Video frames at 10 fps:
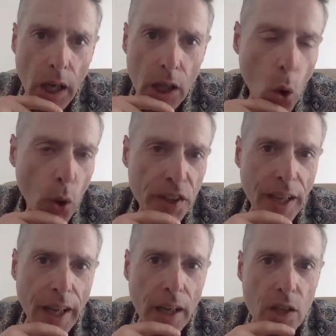
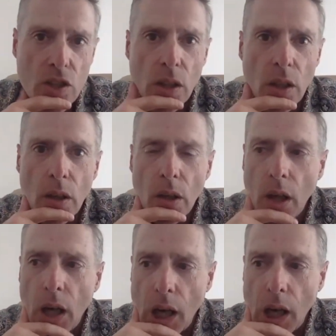context.
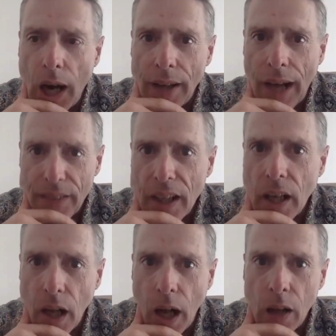I think
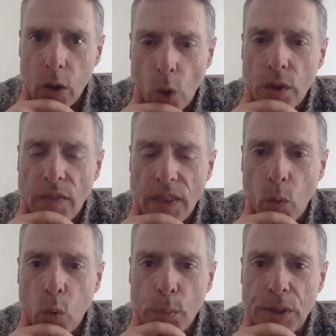a lot of
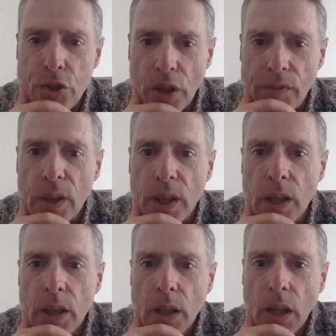that will be driven
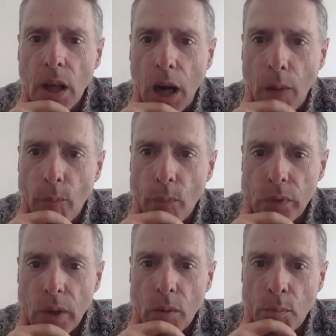
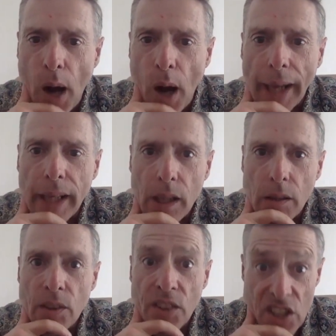by
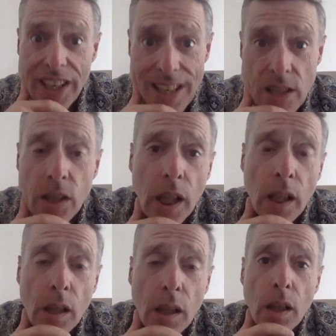
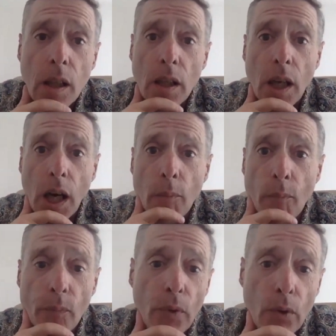necessity,
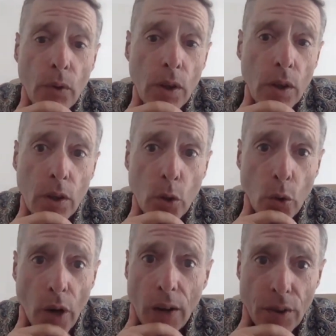
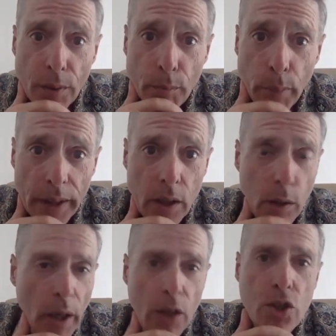rather than by
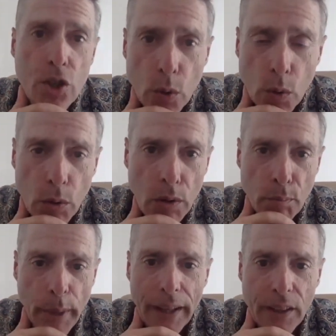commercial
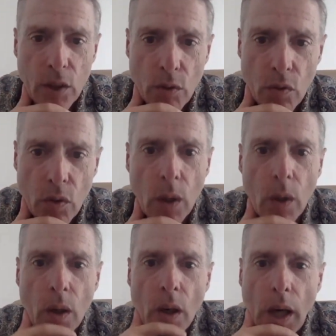imperative.
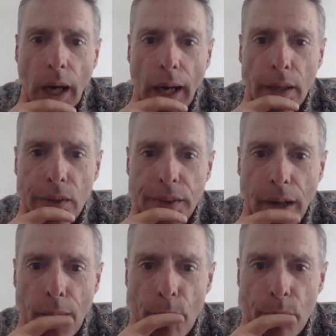And
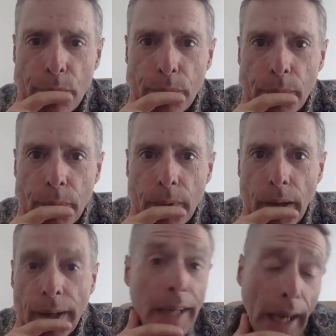
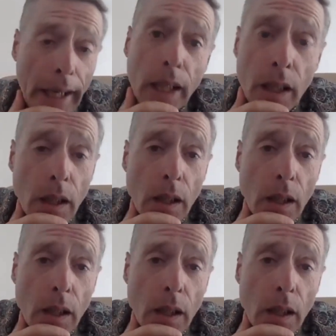again,